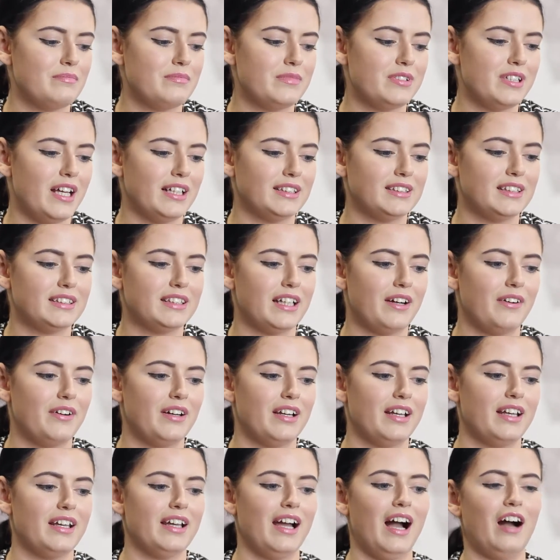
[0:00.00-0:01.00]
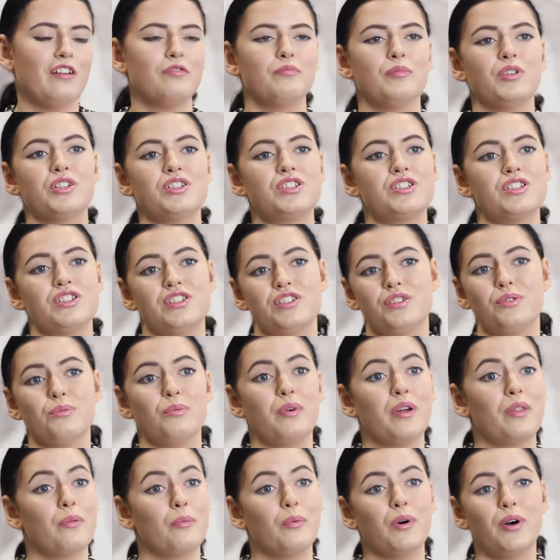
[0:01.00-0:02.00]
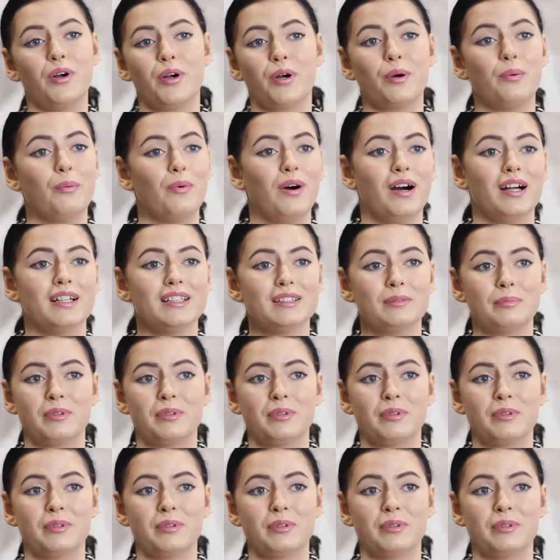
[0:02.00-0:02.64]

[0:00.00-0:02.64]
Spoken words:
necessarily have much to do with work-wise,